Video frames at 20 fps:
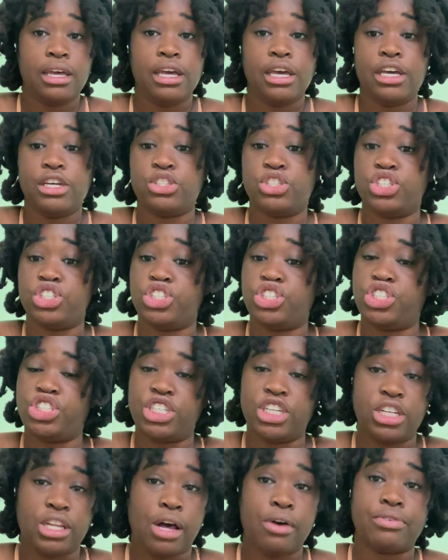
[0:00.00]
and just
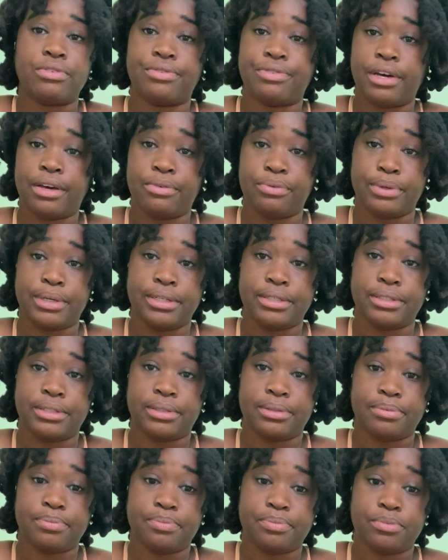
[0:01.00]
chill out for 5
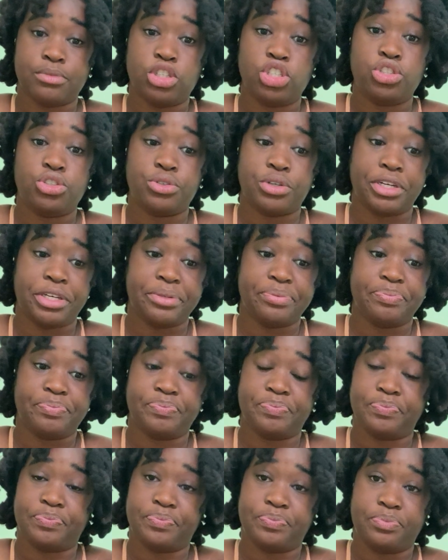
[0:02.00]
weeks straight
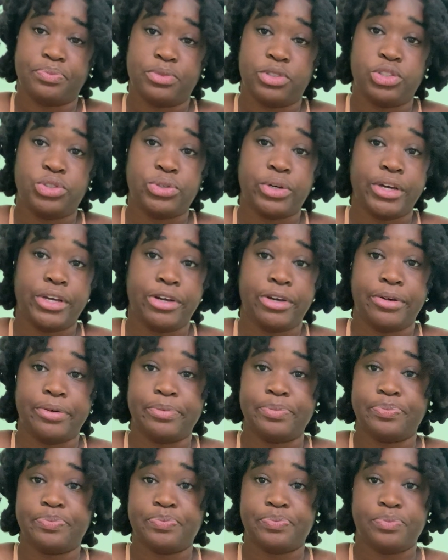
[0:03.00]
up.
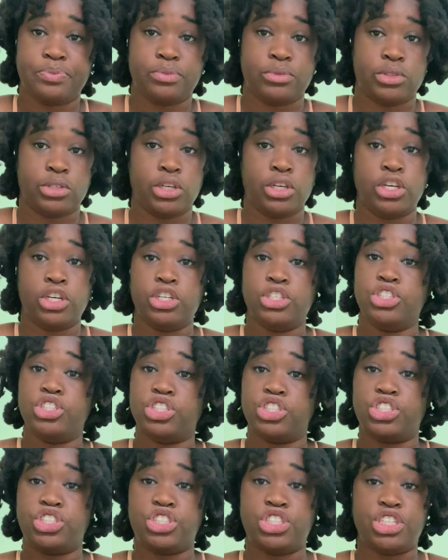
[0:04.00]

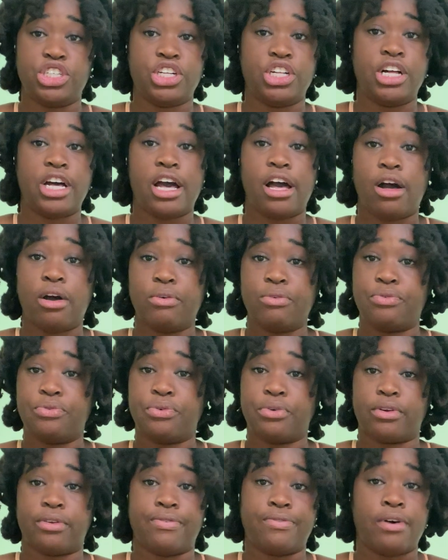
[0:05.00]
Just chill out
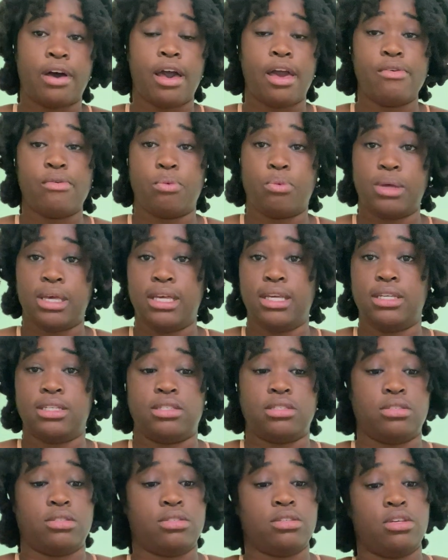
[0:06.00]
for the 5
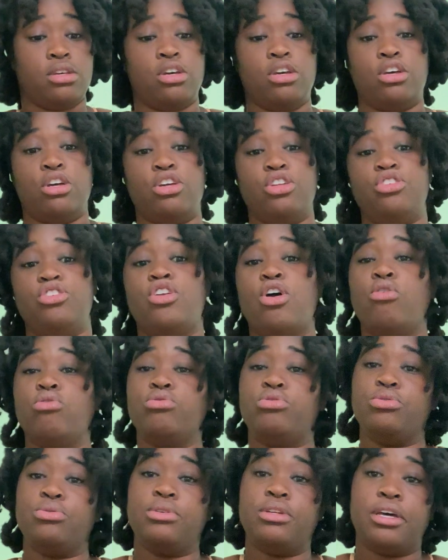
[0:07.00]
weeks, don't
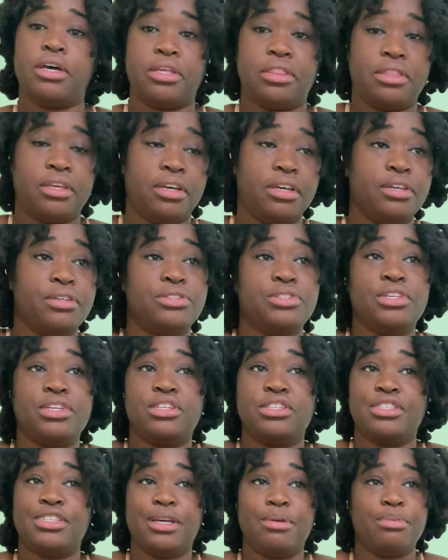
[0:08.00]
do nothing, see
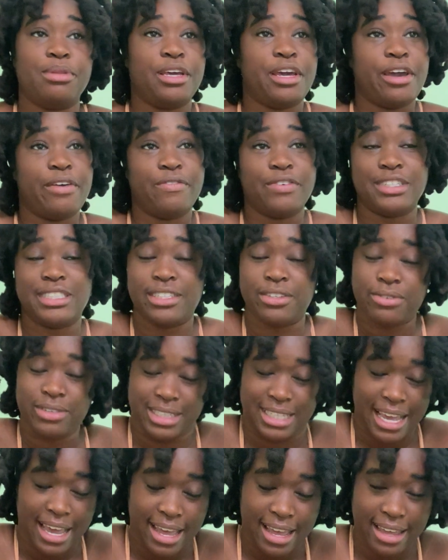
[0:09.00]
the same thing every single
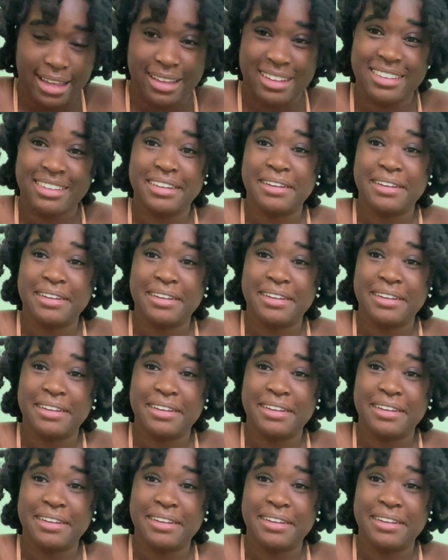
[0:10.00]
day.